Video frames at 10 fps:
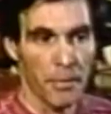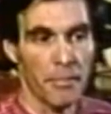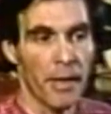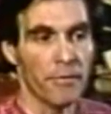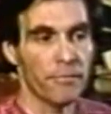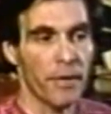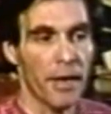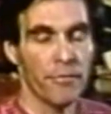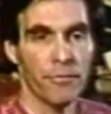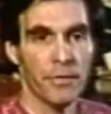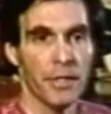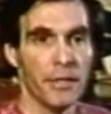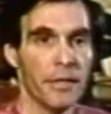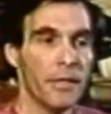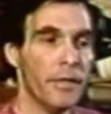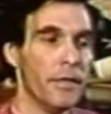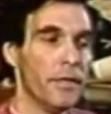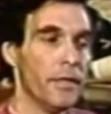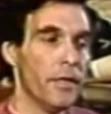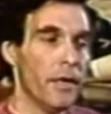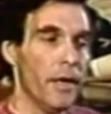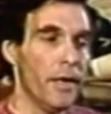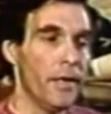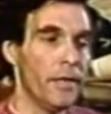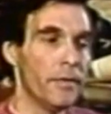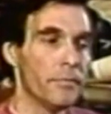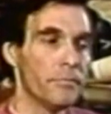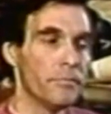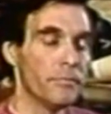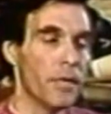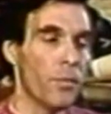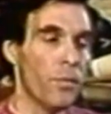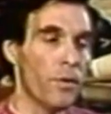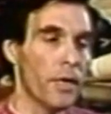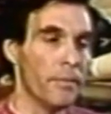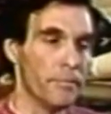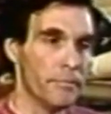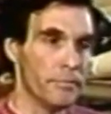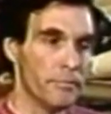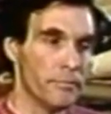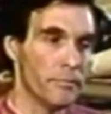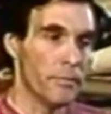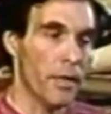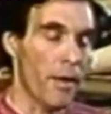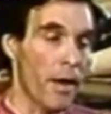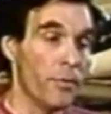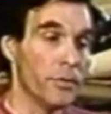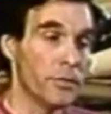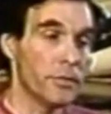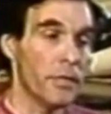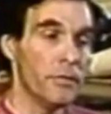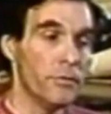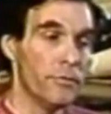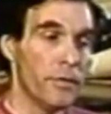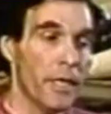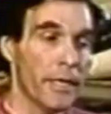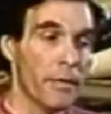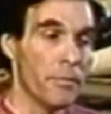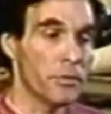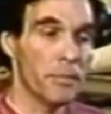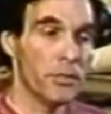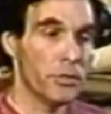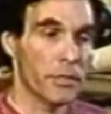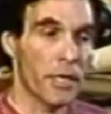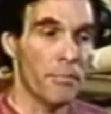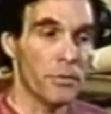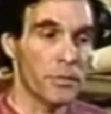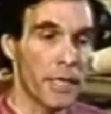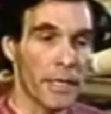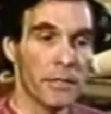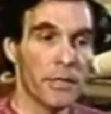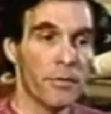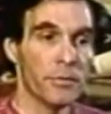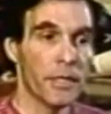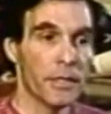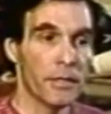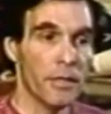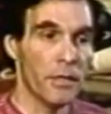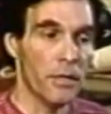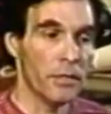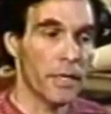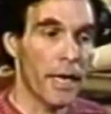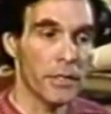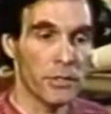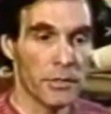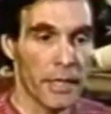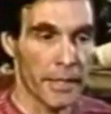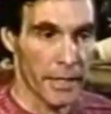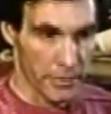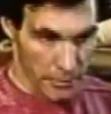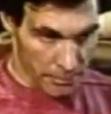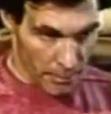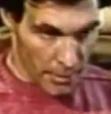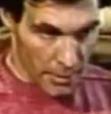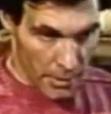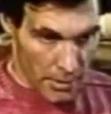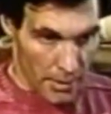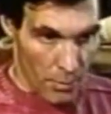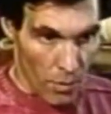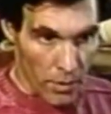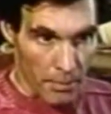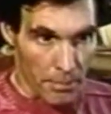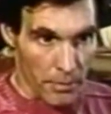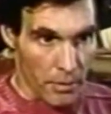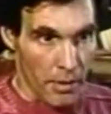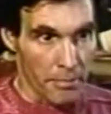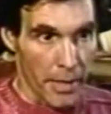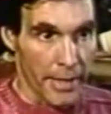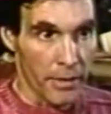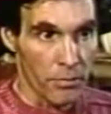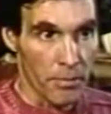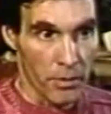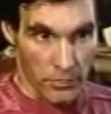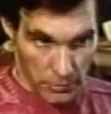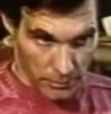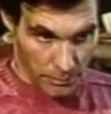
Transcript: me about 5 feet. And I woke up. I was stunned for it must have been just a couple seconds. I was like unconscious, I guess. And I woke up on my elbows.